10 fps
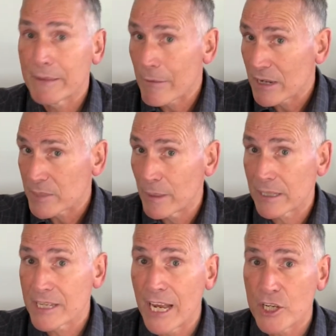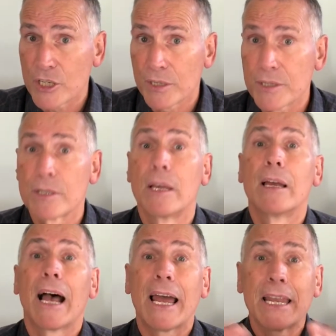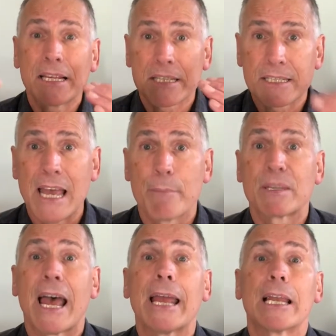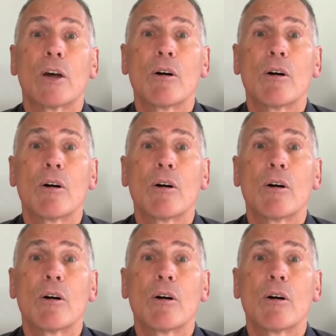their expectations and accept a lower